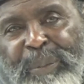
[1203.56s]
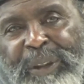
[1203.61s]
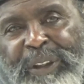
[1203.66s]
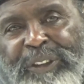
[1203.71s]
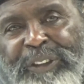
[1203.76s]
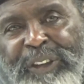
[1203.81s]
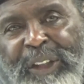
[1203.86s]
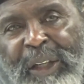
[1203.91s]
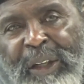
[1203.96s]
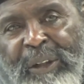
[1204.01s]

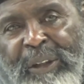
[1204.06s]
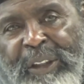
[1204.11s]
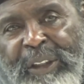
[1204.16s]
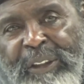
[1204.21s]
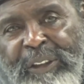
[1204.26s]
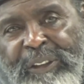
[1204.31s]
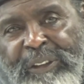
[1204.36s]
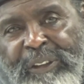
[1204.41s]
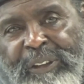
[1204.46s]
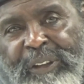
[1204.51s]

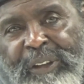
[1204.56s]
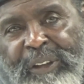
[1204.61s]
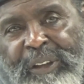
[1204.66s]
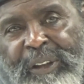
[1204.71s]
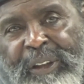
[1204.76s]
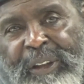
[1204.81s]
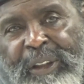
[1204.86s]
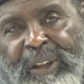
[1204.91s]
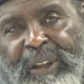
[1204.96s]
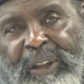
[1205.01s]
Picchu is.
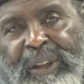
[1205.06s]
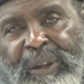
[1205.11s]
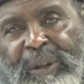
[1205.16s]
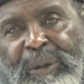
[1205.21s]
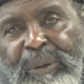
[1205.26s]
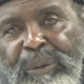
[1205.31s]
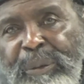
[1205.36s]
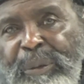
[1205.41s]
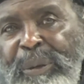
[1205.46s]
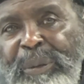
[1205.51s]

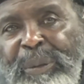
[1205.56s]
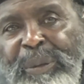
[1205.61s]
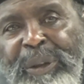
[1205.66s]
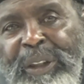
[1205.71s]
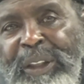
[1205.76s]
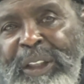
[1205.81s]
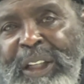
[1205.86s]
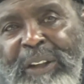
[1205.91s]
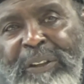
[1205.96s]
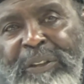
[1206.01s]
We would
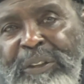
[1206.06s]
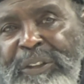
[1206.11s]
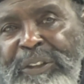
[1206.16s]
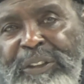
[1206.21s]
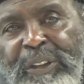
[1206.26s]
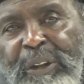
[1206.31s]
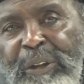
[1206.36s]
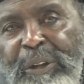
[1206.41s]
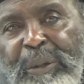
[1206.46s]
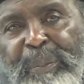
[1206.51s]
have never
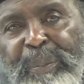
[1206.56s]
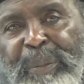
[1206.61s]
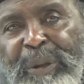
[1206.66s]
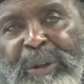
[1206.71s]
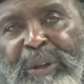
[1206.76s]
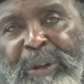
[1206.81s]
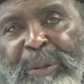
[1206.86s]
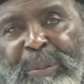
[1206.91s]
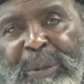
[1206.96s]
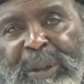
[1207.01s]
saw the
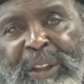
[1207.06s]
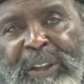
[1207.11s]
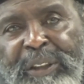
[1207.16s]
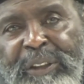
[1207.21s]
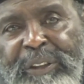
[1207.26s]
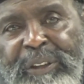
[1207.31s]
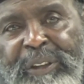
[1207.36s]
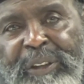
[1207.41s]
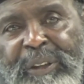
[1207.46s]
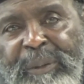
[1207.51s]

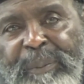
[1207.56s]
pyramids.